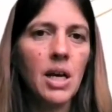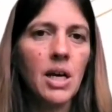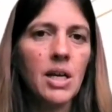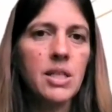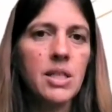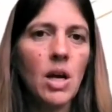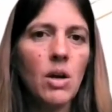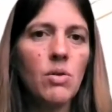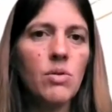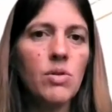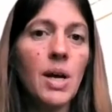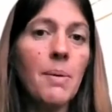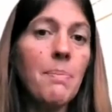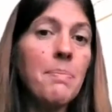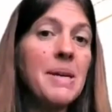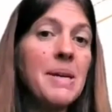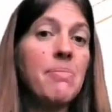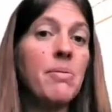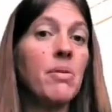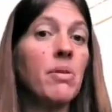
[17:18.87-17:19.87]
So some
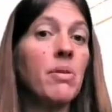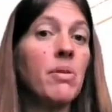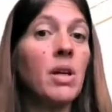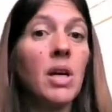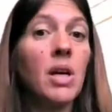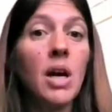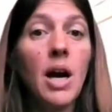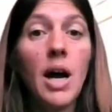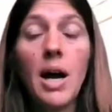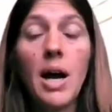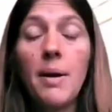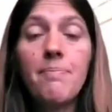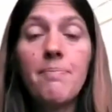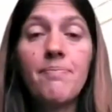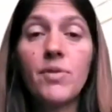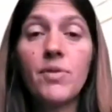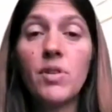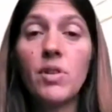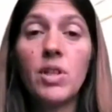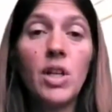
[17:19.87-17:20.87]
people,
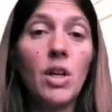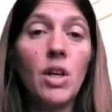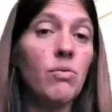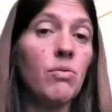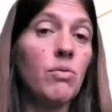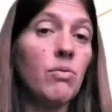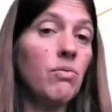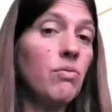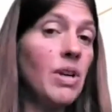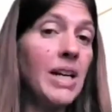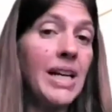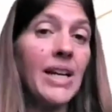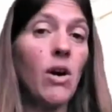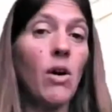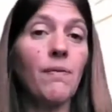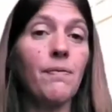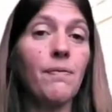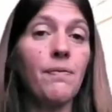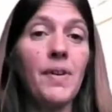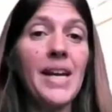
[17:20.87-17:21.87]
really
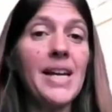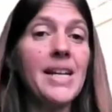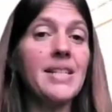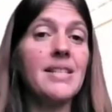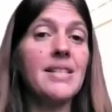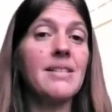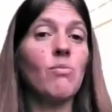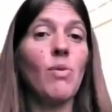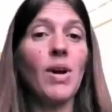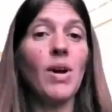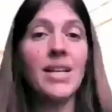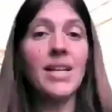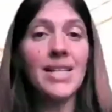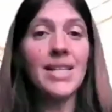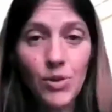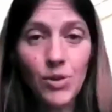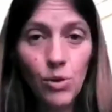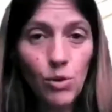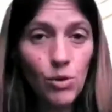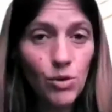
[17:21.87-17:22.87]
got fit and went
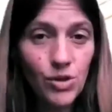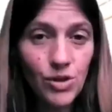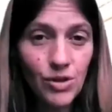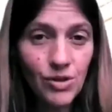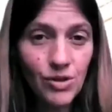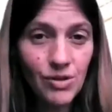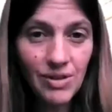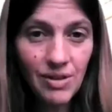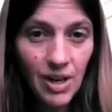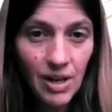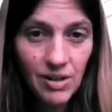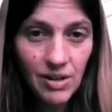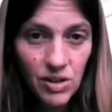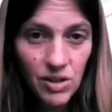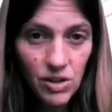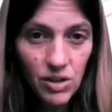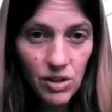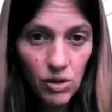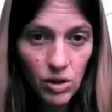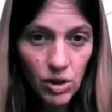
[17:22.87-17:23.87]
outdoors and
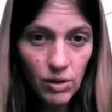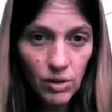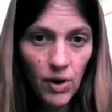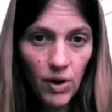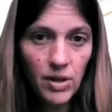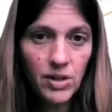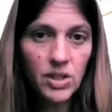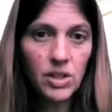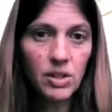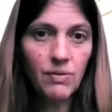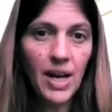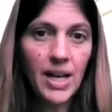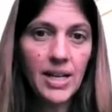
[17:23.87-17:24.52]
took advantage of that.